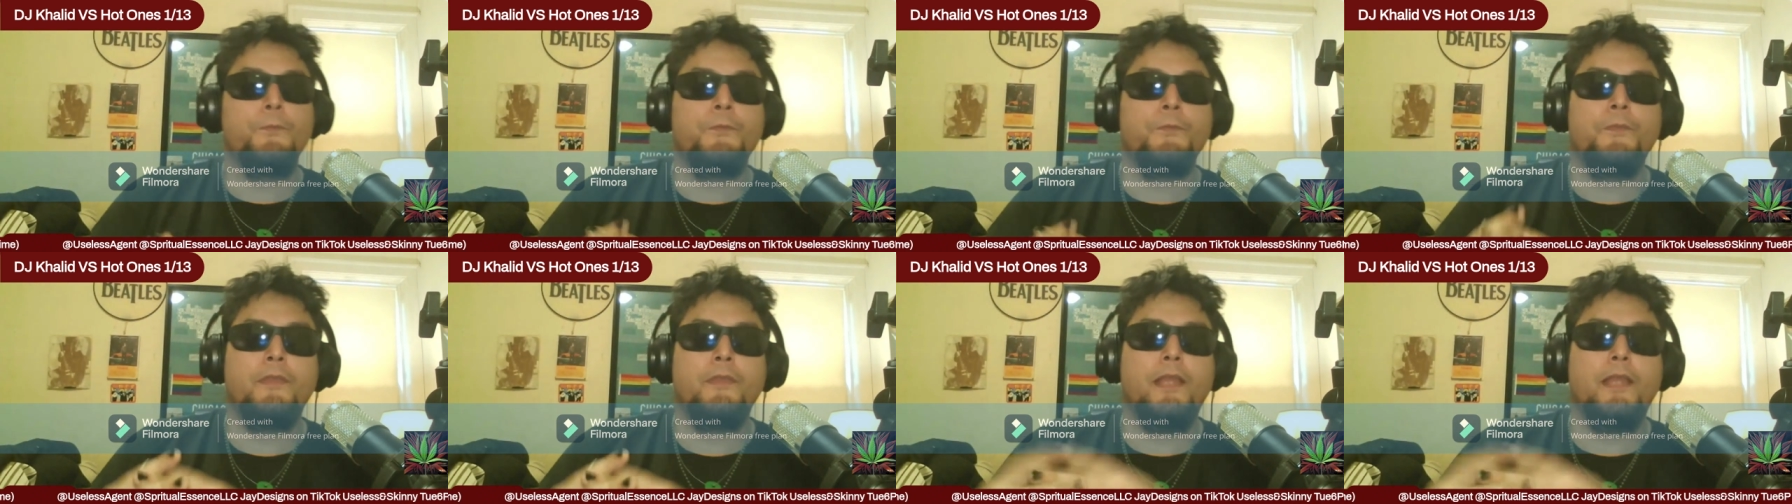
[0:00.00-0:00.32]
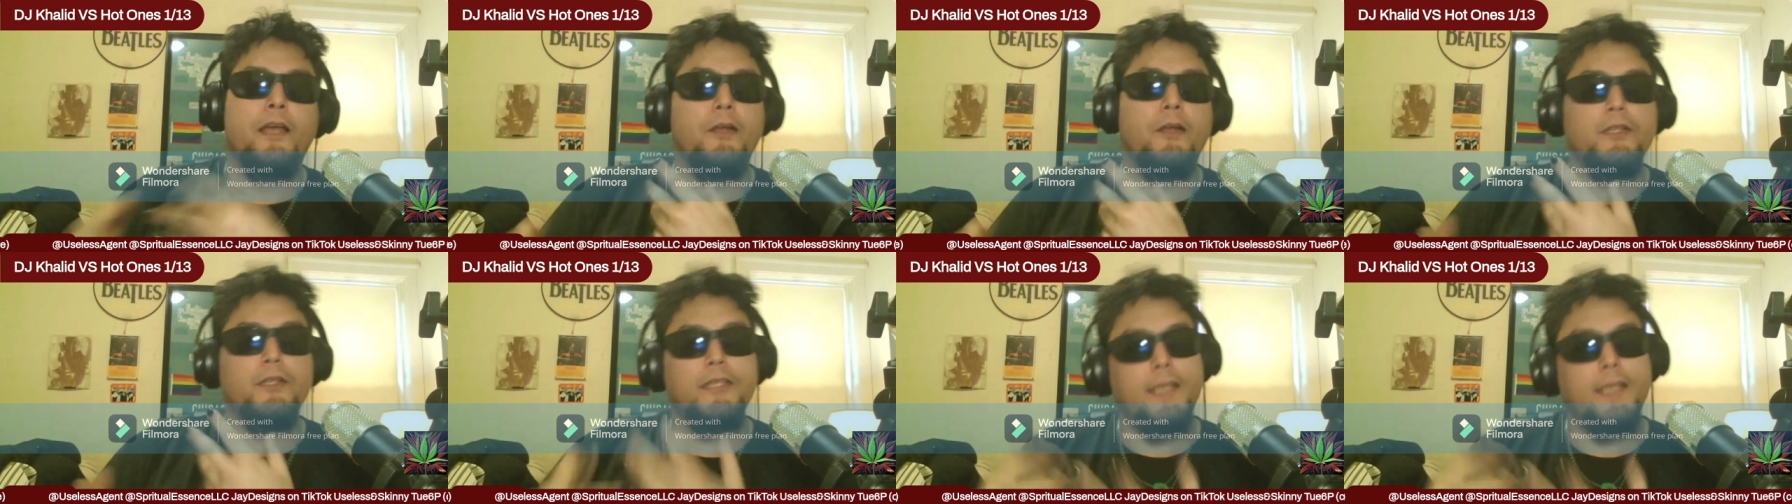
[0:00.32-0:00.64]

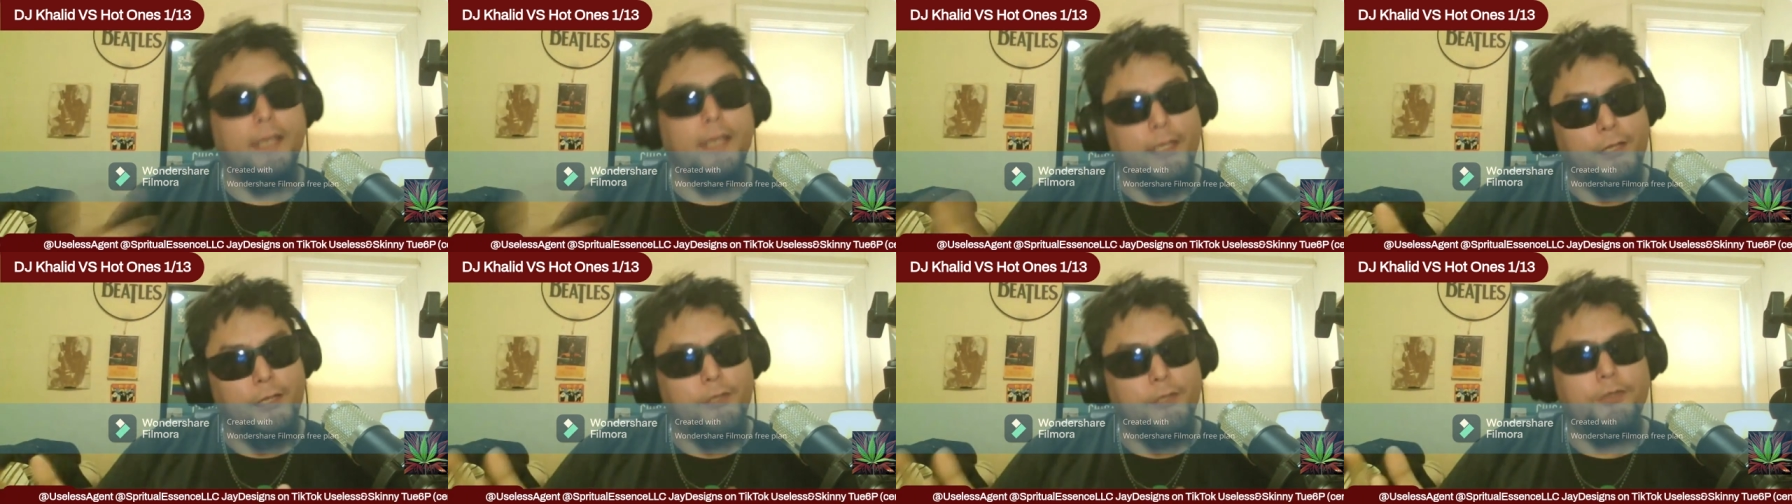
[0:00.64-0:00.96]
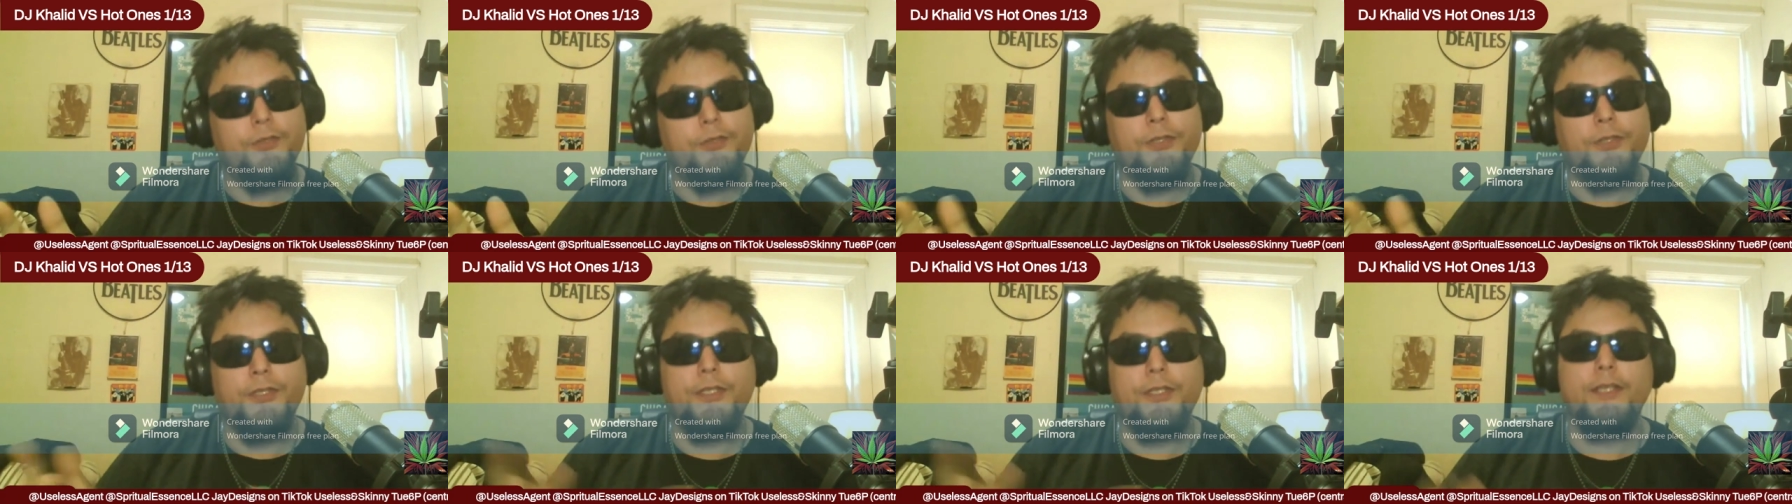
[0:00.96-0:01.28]
Now it's
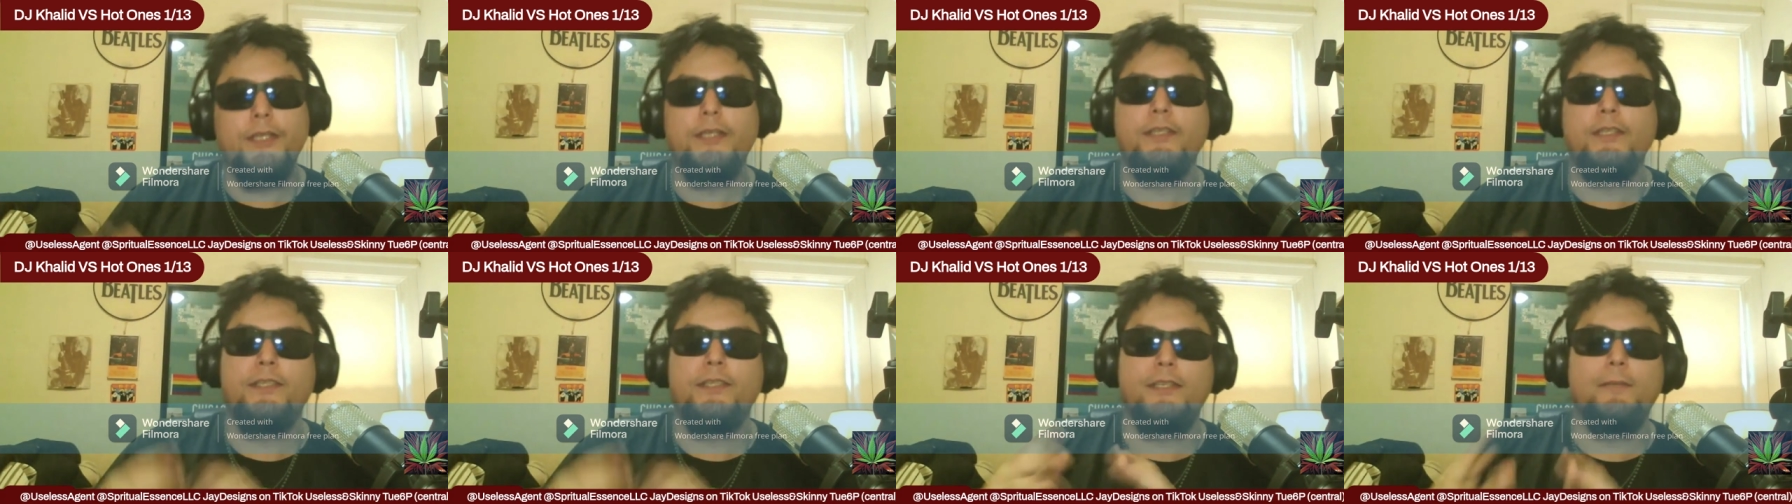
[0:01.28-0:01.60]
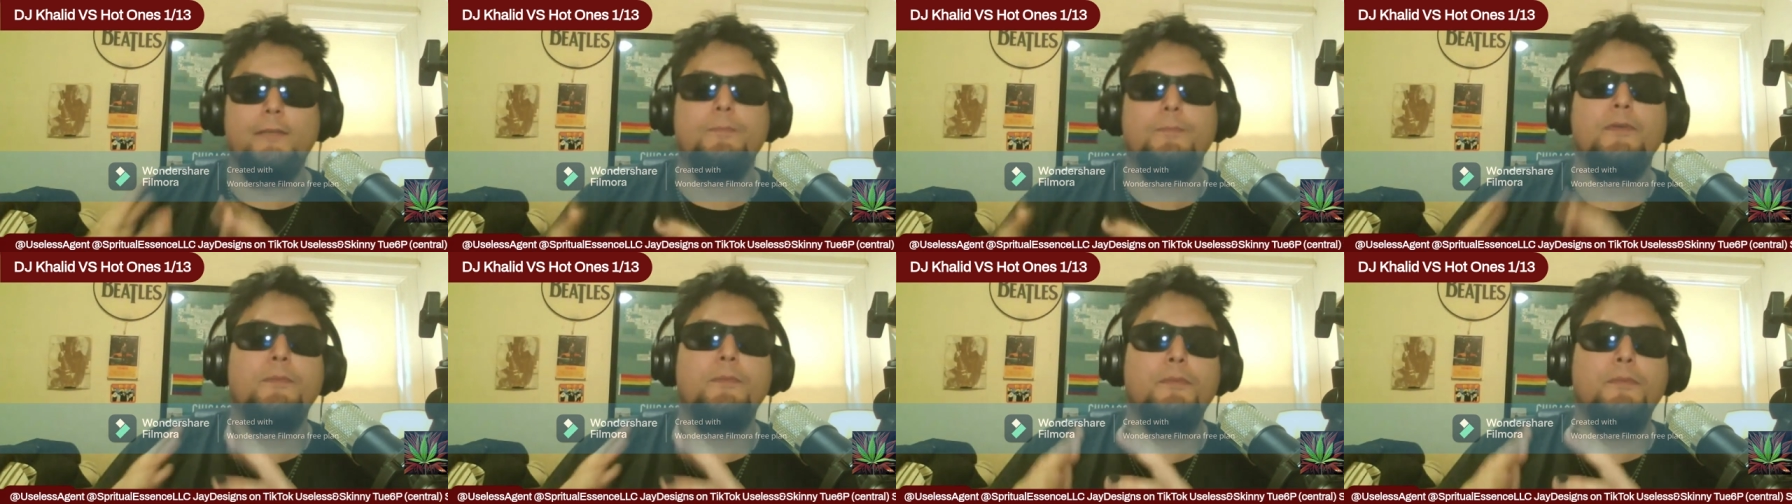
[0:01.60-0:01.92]
interesting
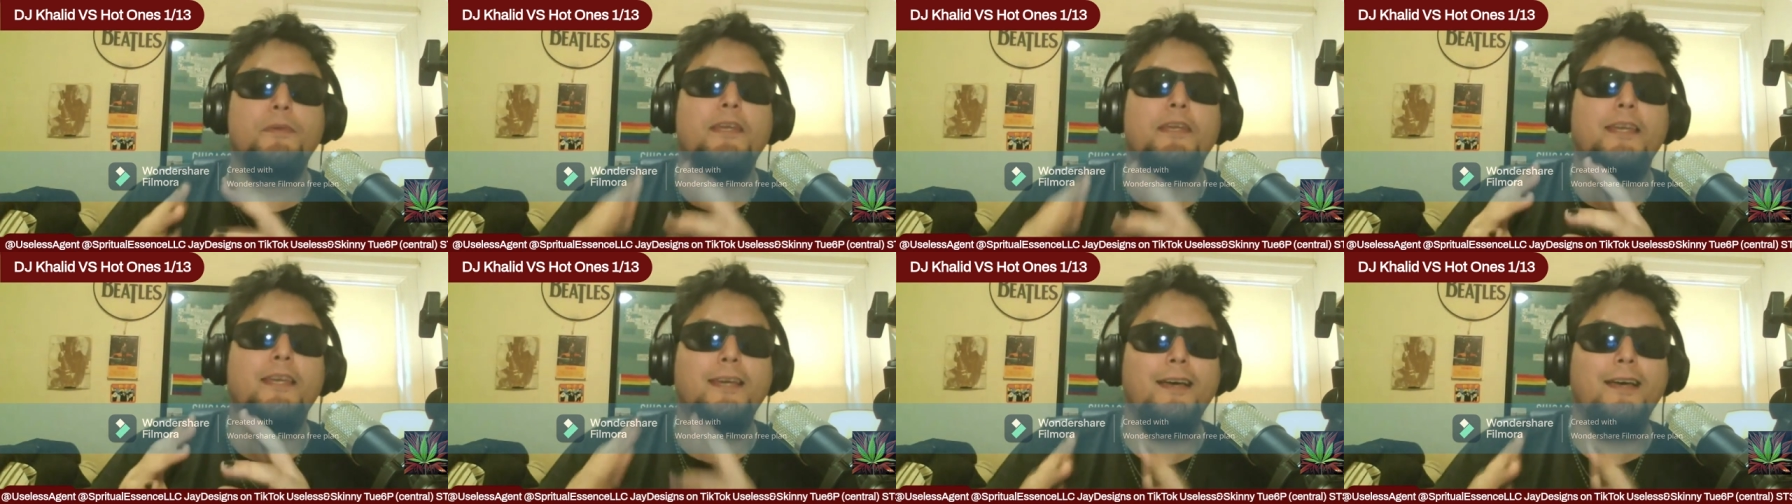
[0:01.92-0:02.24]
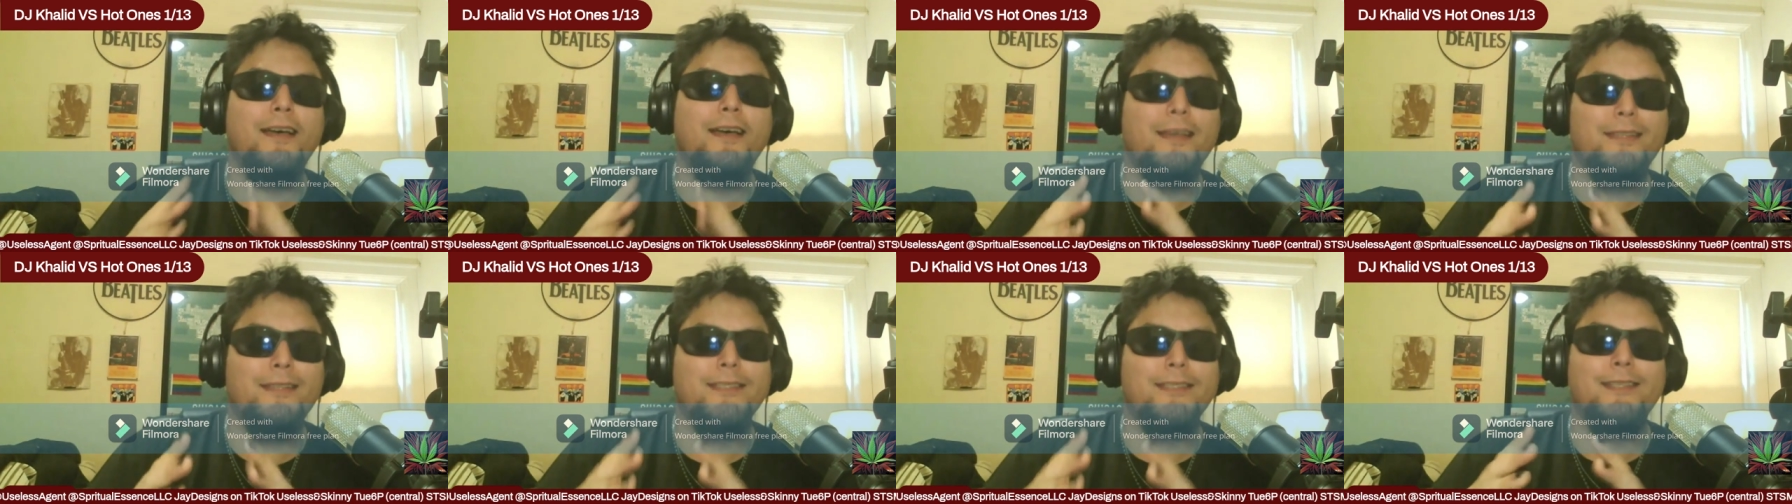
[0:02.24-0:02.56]
simply because